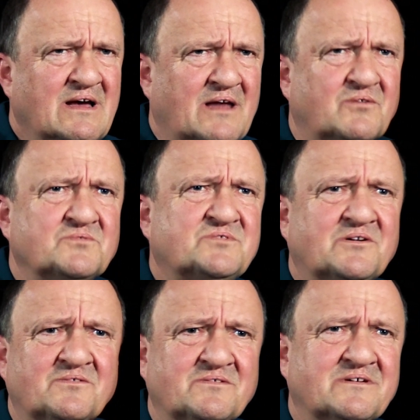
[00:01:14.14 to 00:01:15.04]
And it
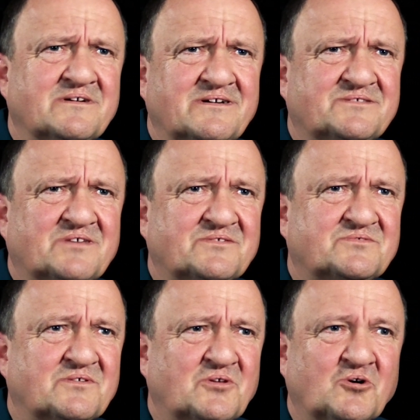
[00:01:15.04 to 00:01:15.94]
also
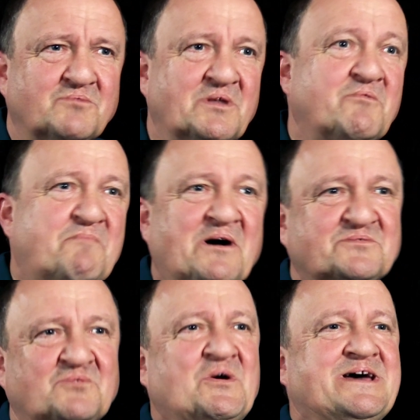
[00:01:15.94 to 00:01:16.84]
says that the law will never
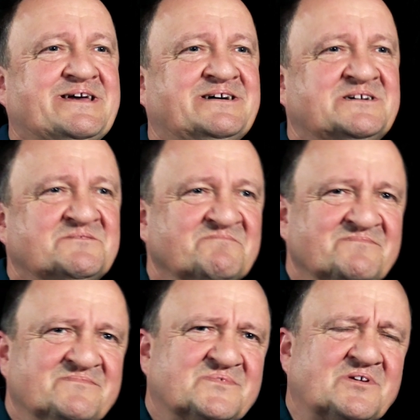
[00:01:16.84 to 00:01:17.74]
pass away.
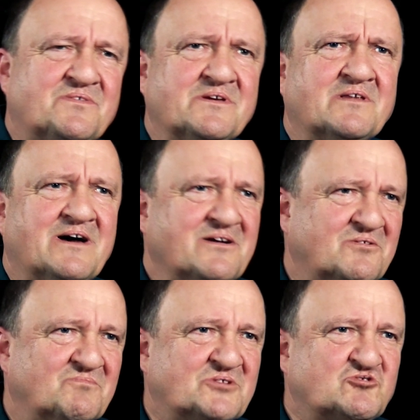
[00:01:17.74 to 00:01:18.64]
So you're thinking, hang
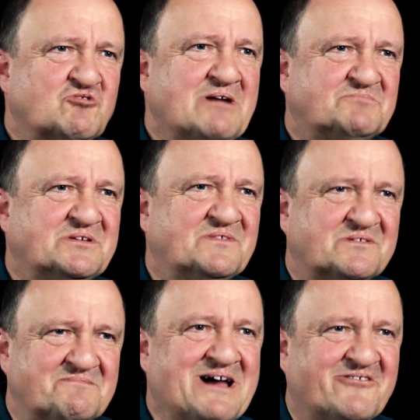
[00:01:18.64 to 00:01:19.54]
on, we're trapped in
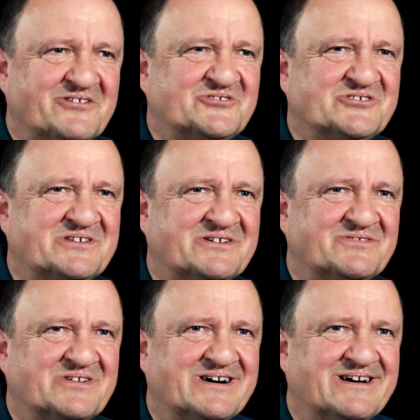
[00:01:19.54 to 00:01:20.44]
this marriage,
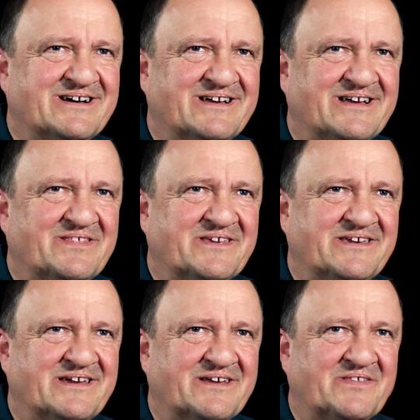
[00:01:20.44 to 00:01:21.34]

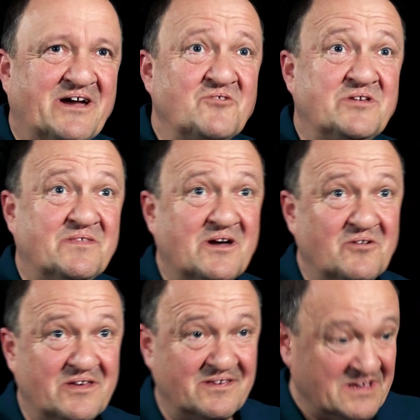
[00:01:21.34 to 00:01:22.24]
the
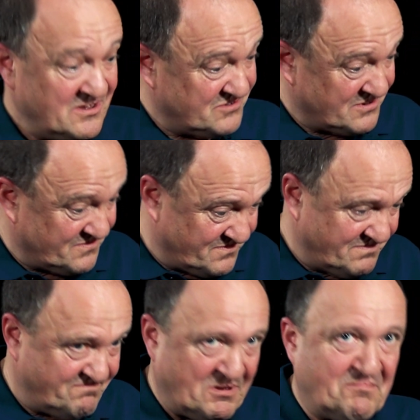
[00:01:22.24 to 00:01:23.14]
only sort
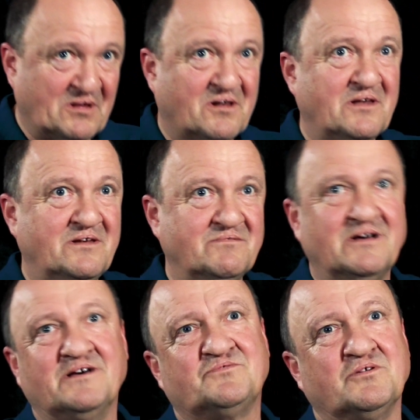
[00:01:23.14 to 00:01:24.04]
of biblically
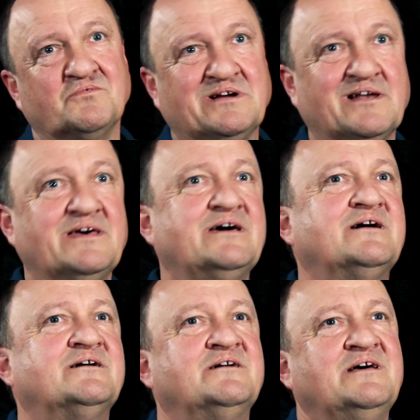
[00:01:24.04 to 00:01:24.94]
sort of
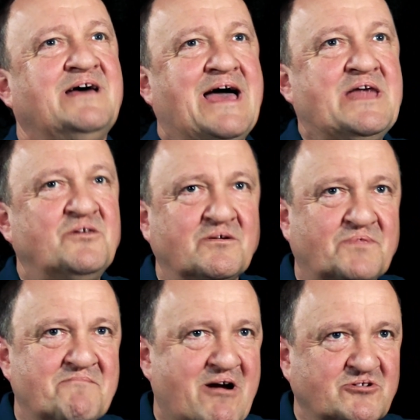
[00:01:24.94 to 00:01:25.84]
clear end of
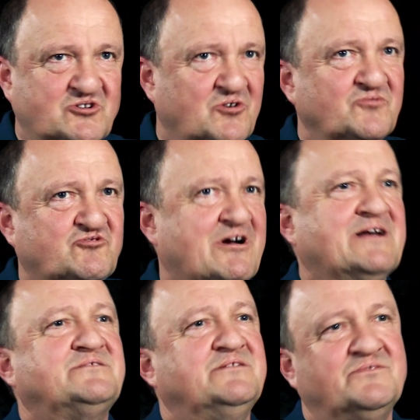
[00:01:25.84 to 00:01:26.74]
the marriage
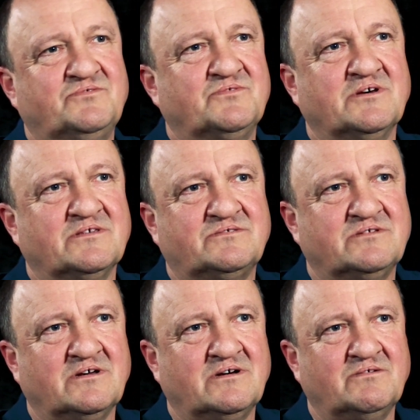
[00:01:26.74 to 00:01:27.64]
contract is
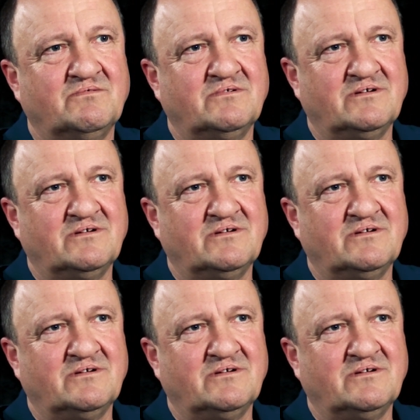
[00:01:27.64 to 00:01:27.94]
that